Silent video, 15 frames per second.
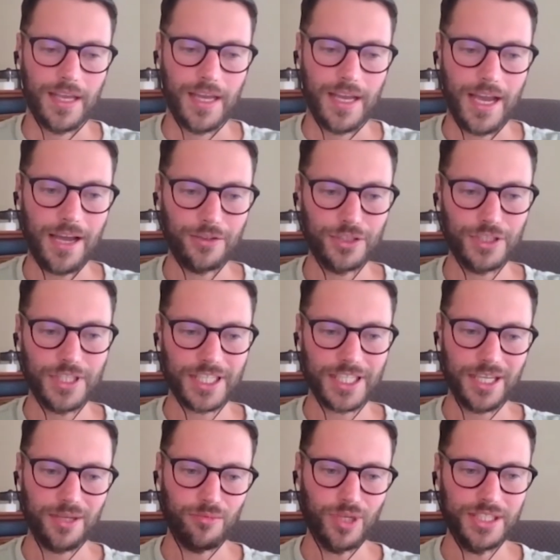How did I
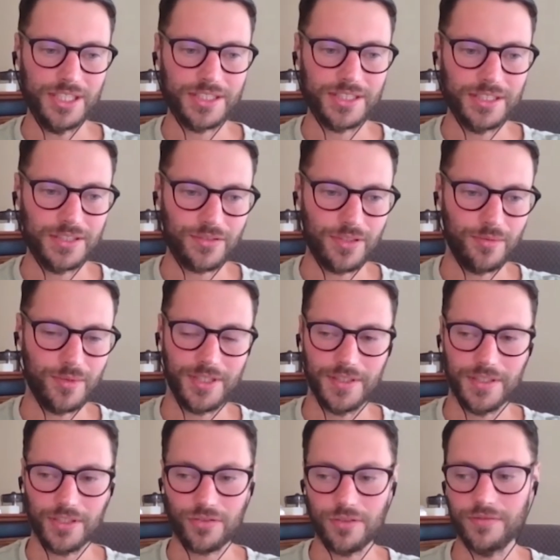keep my distance from it?
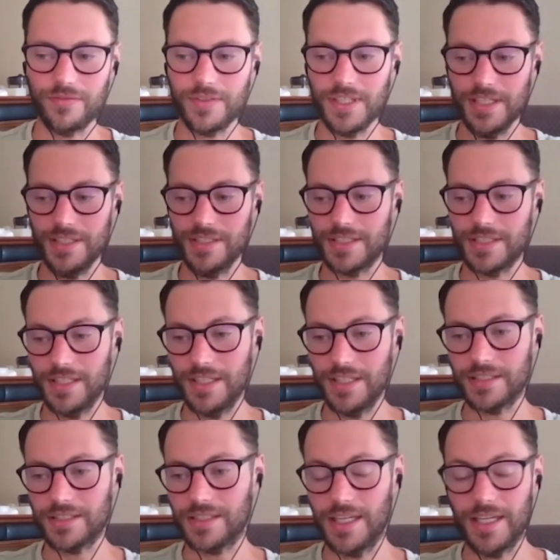The truth is, in
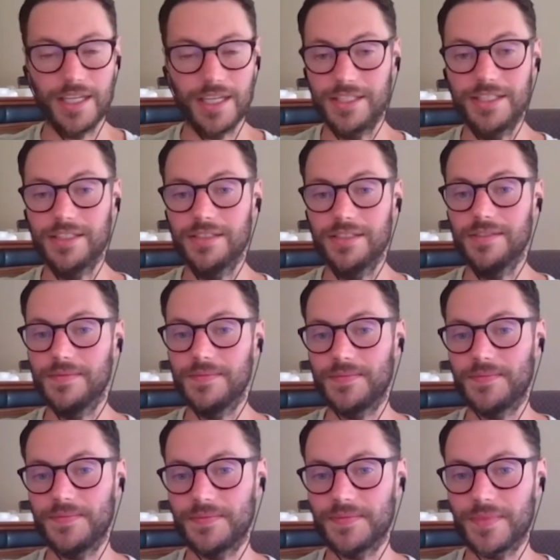that state, I didn't.
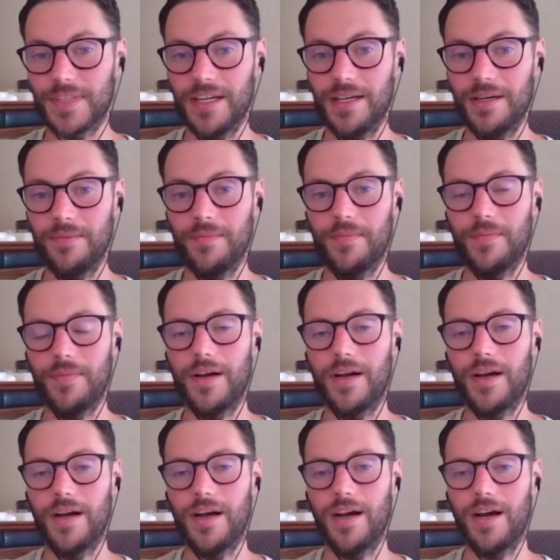I
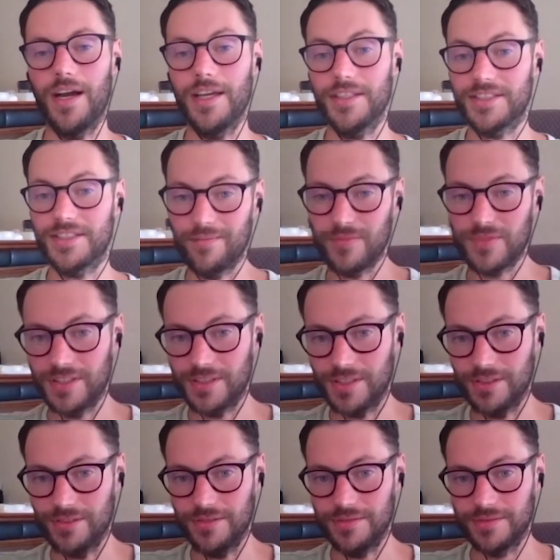attempted
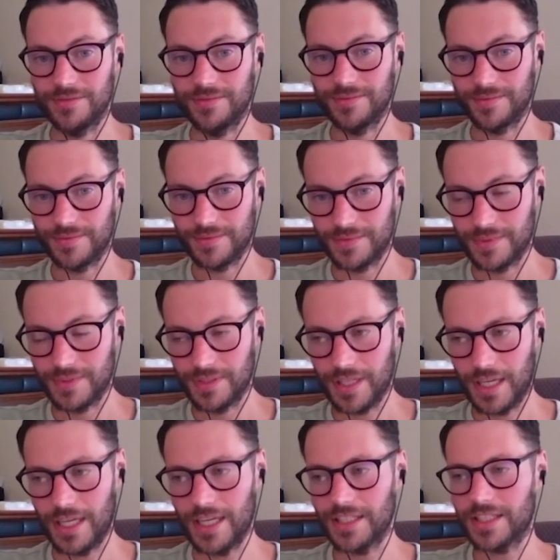to,
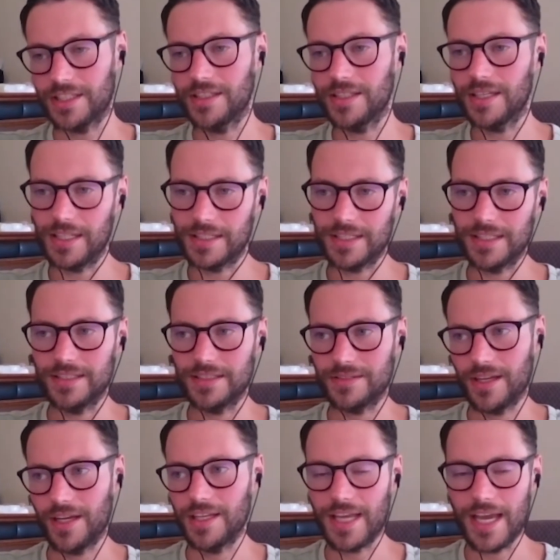and
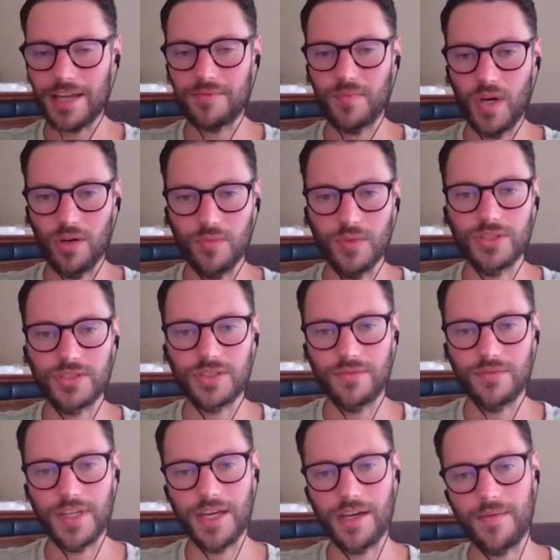I had moments
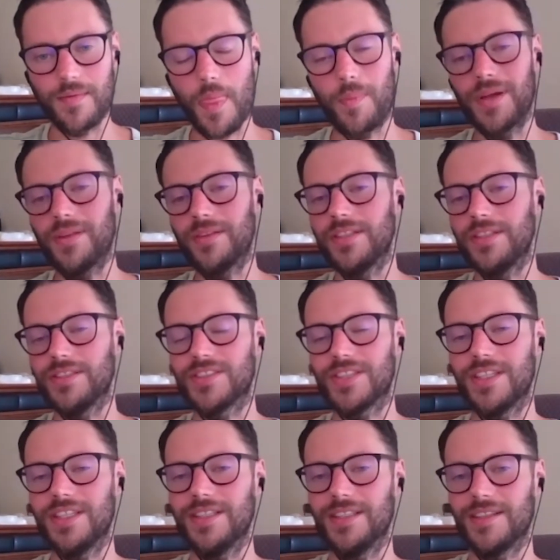of that, but you
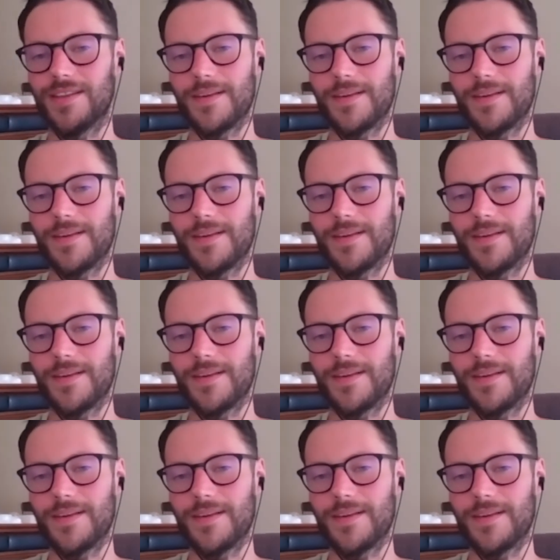see,